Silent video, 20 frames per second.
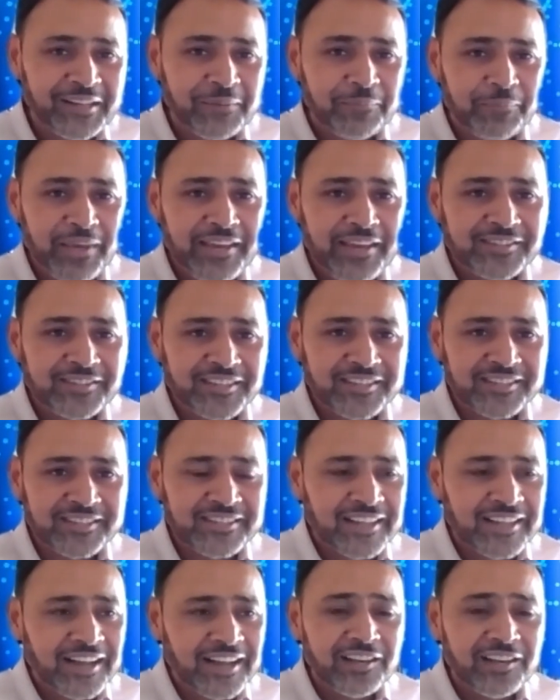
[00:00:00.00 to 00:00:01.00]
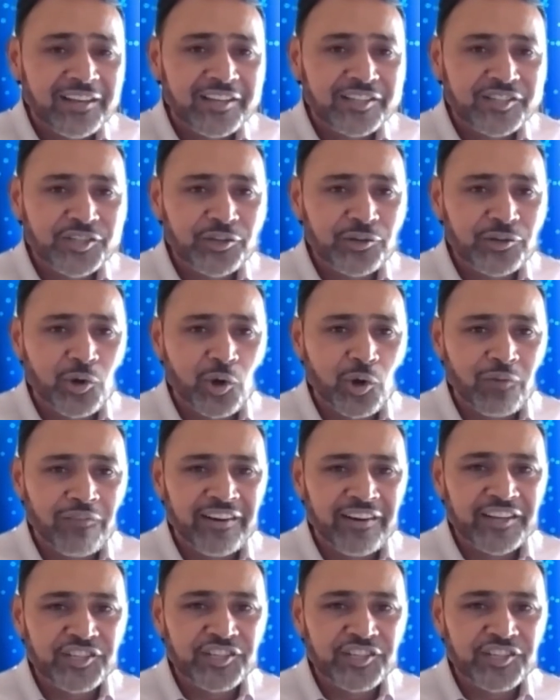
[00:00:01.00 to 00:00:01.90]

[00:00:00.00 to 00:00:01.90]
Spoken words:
pieces unless you go very